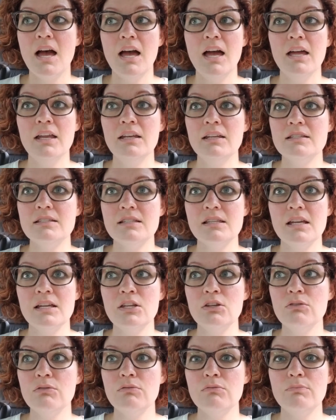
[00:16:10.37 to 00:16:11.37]
and it's
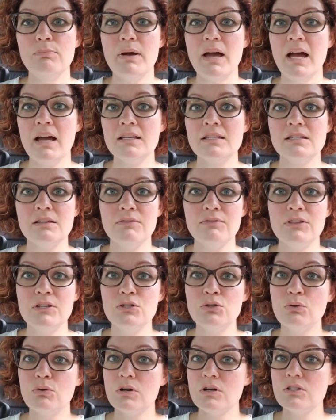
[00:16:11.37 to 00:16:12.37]
like you pass off the
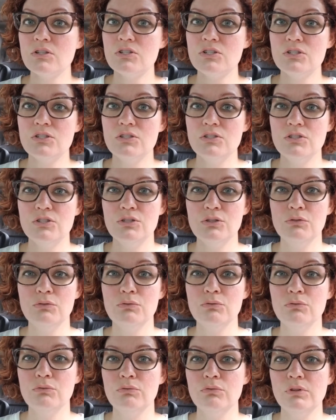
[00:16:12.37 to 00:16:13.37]
torch
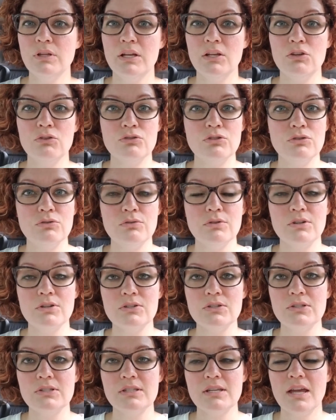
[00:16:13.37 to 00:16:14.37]
to like your
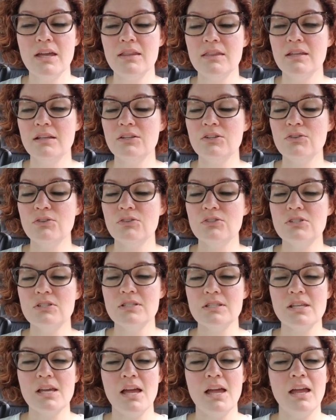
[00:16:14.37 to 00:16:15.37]
tutors and then you're
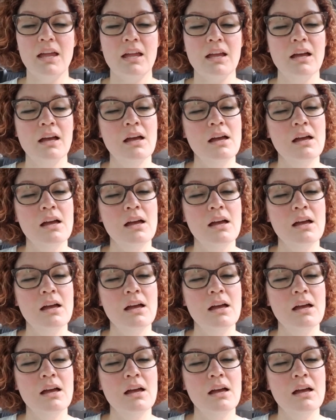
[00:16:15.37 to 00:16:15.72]
just like